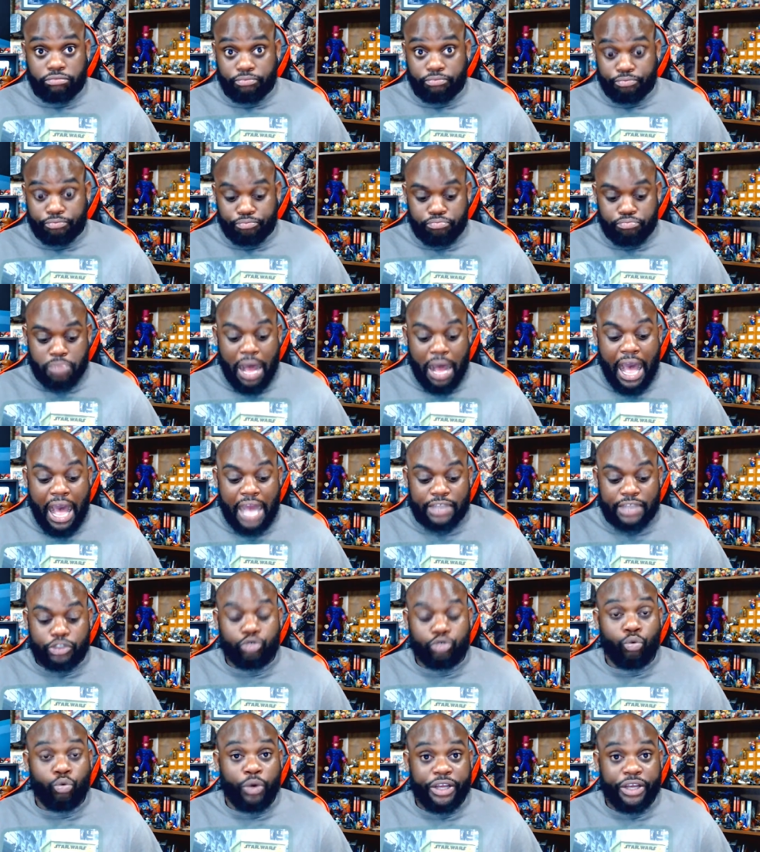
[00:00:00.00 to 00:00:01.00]

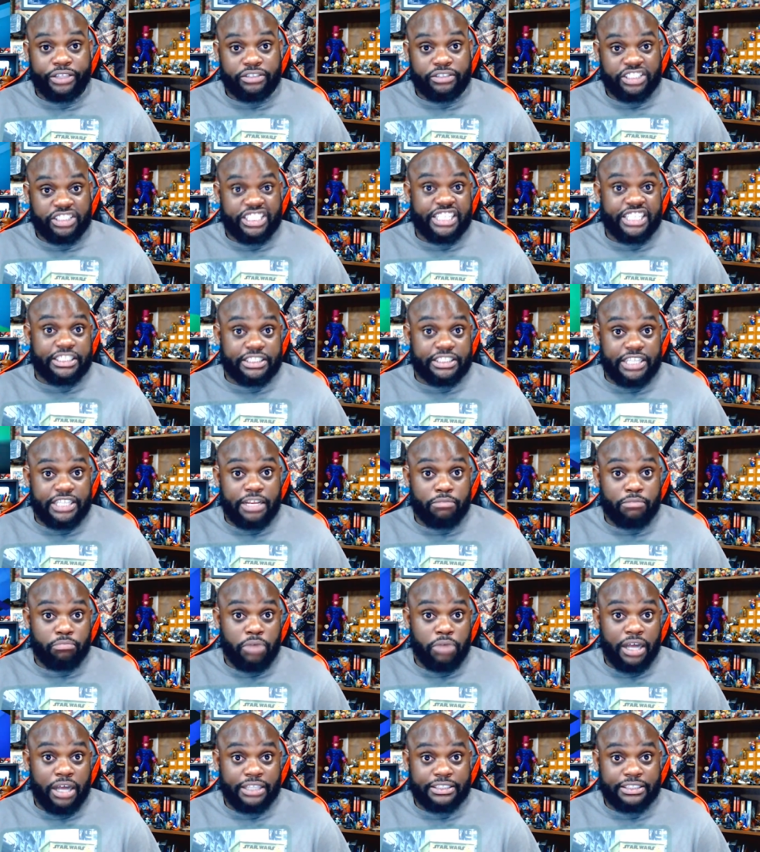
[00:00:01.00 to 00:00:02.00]
box with 16
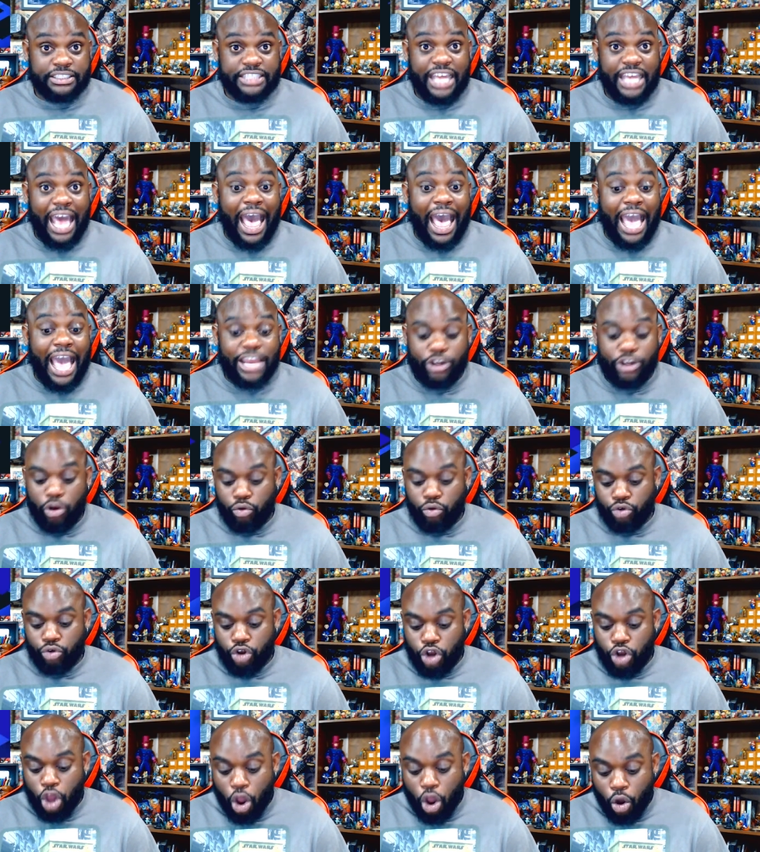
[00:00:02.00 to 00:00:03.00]
buttons that I
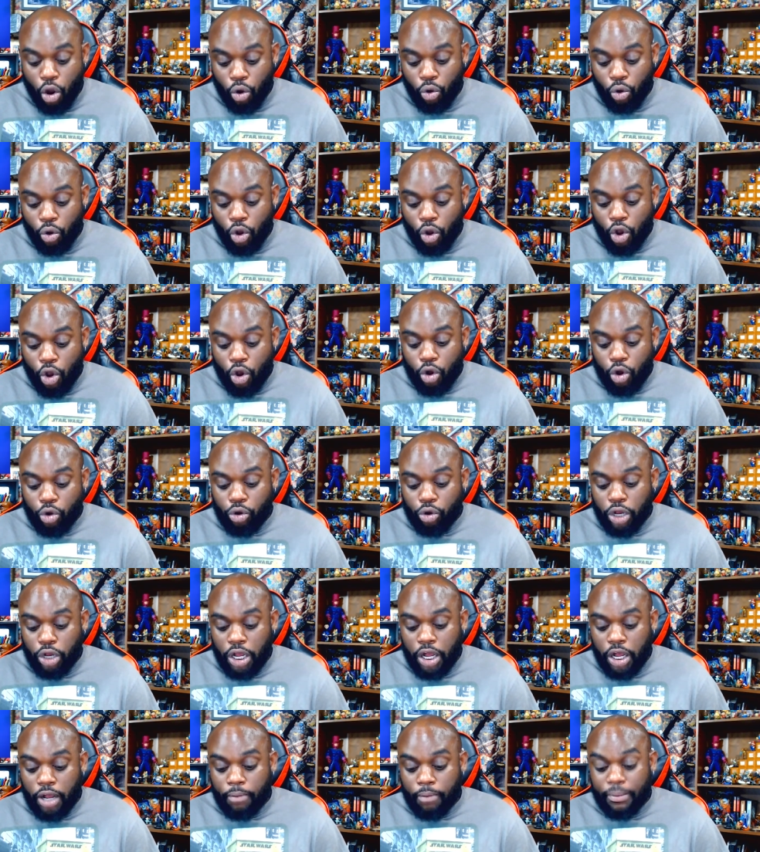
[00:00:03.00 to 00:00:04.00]
don't know
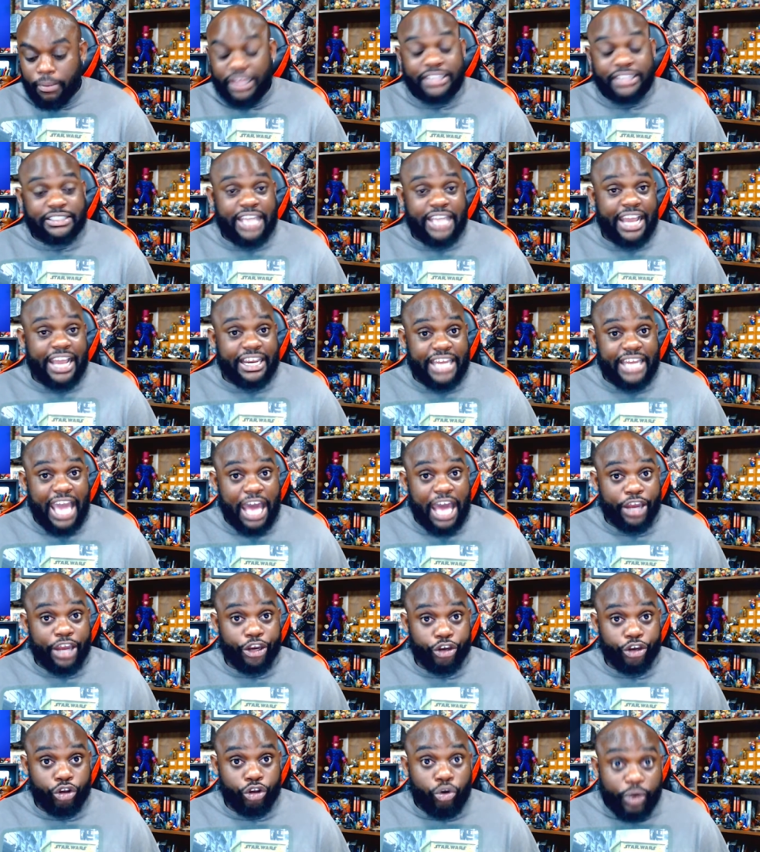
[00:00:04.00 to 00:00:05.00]
um, exactly how
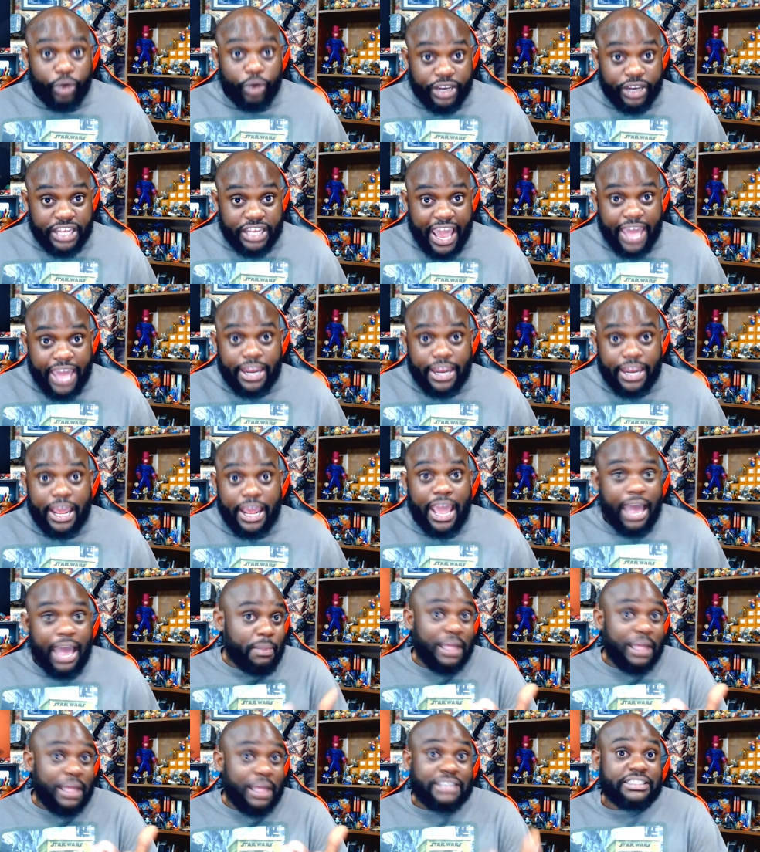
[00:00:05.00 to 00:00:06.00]
to do it yet.
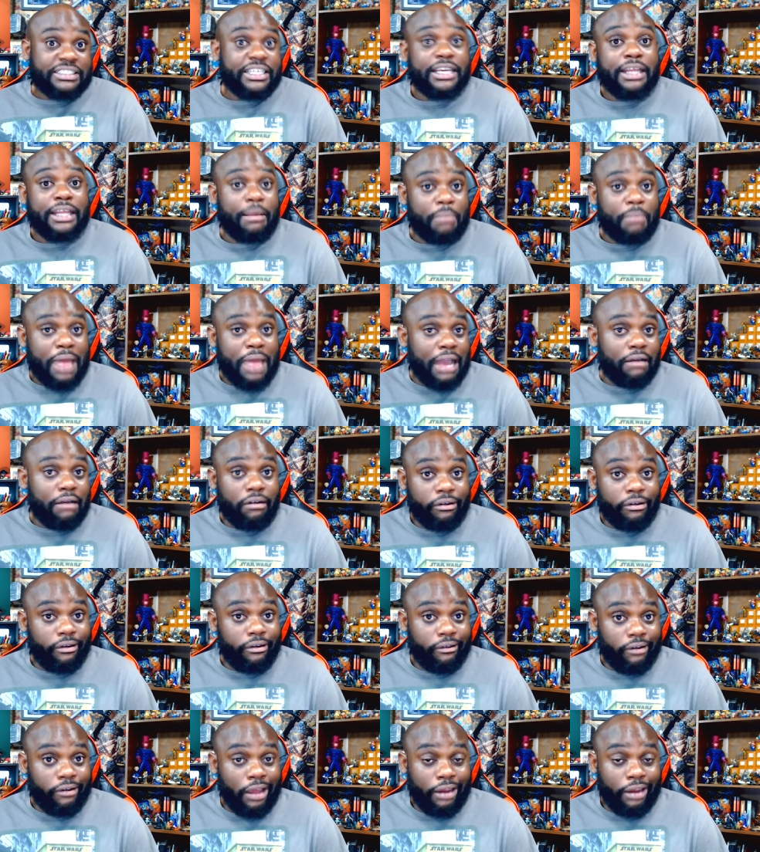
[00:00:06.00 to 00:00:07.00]
I'm not saying I'm not
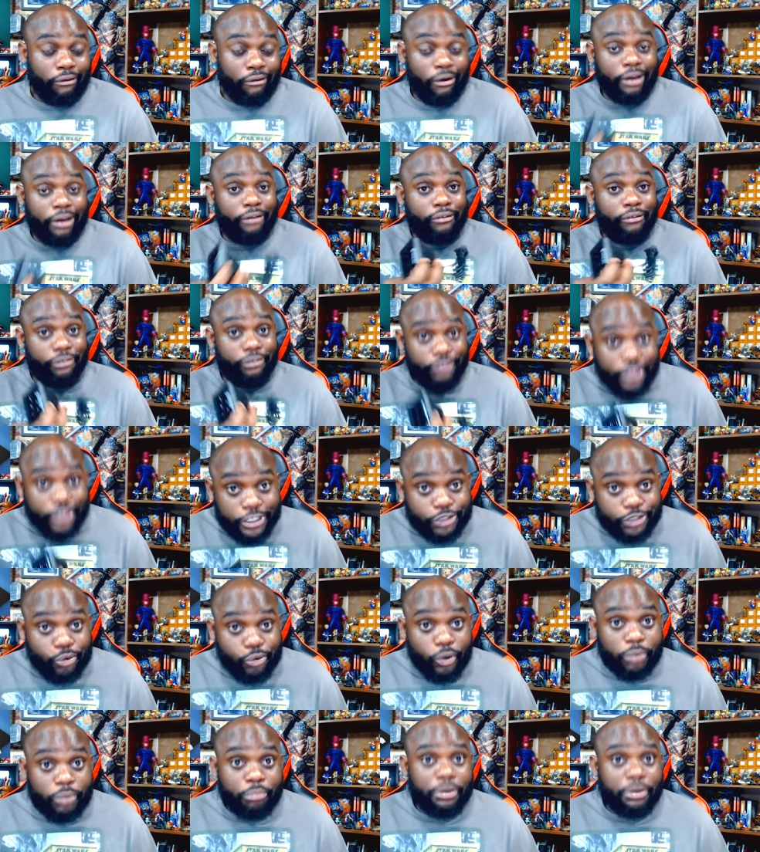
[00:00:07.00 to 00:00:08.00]
gonna. I know I do this
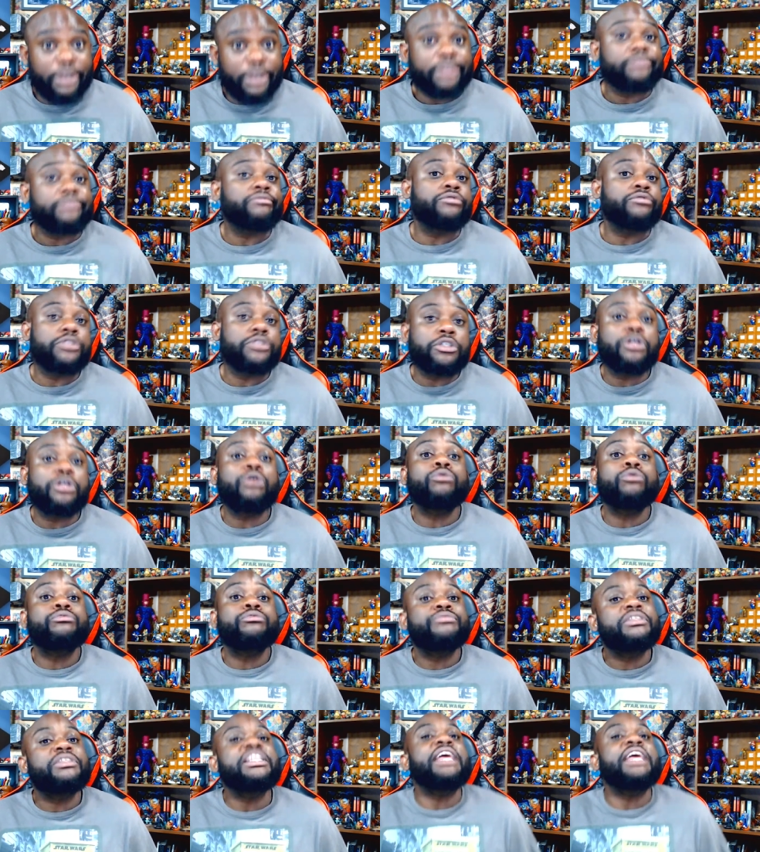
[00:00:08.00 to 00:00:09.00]
one, but you know,
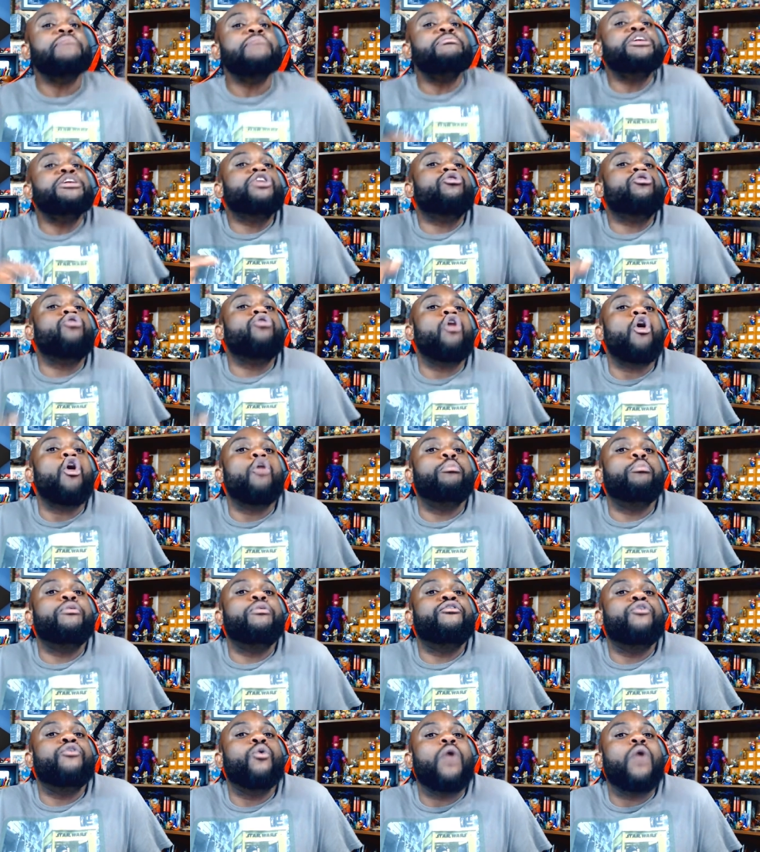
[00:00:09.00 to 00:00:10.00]
let me crawl
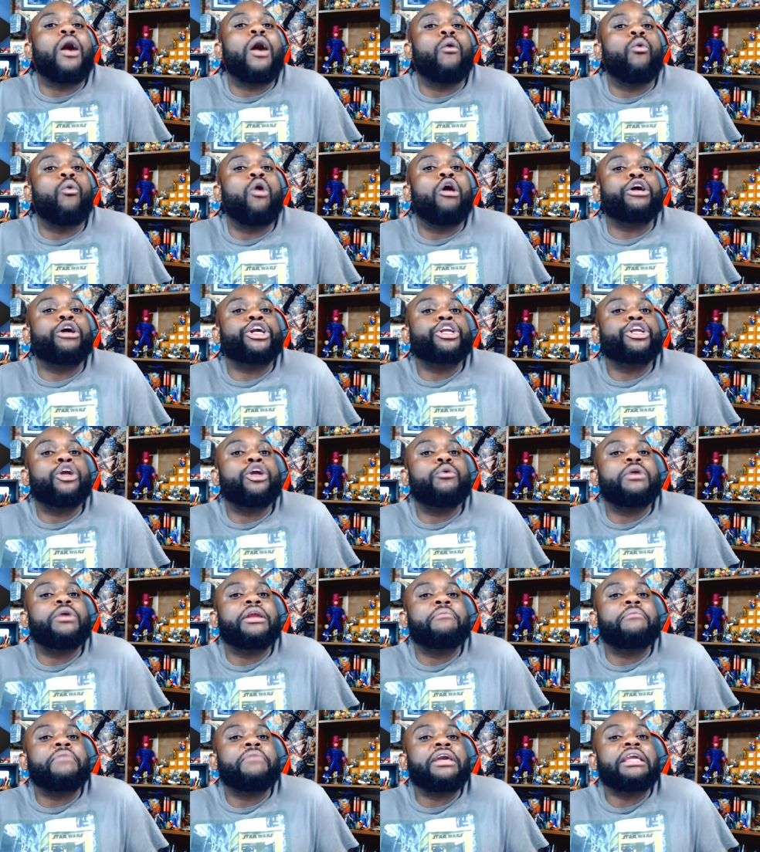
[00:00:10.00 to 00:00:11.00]
before I walk. You know what
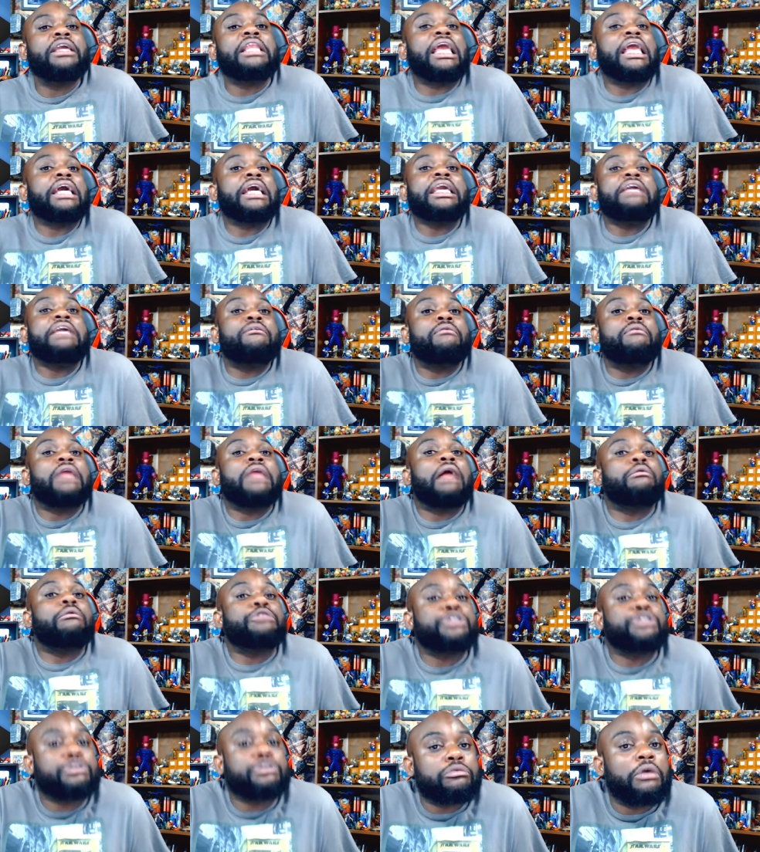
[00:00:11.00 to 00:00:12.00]
I mean? Like even when I
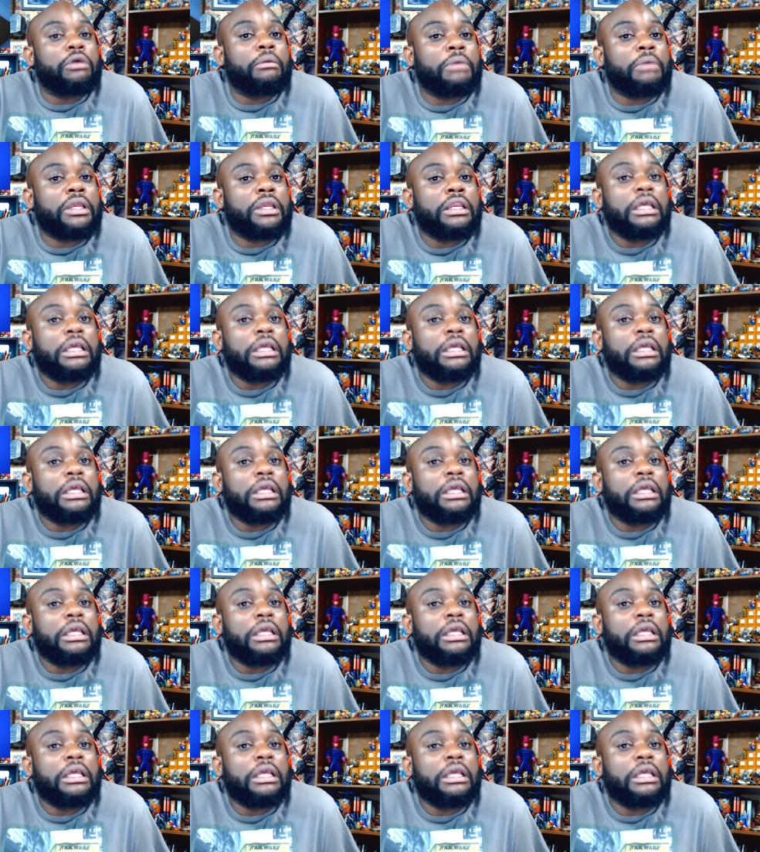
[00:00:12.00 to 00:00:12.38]
was swimming,